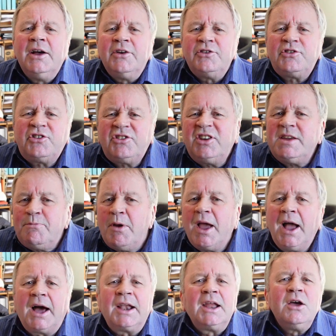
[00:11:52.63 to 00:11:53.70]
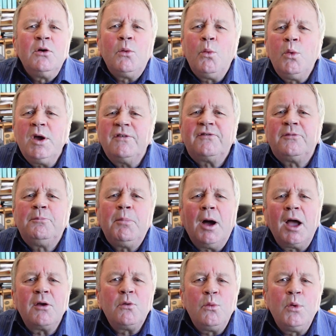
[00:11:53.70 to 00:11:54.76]
seep out whiff
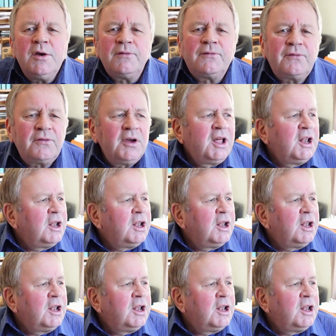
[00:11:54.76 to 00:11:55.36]
by whiff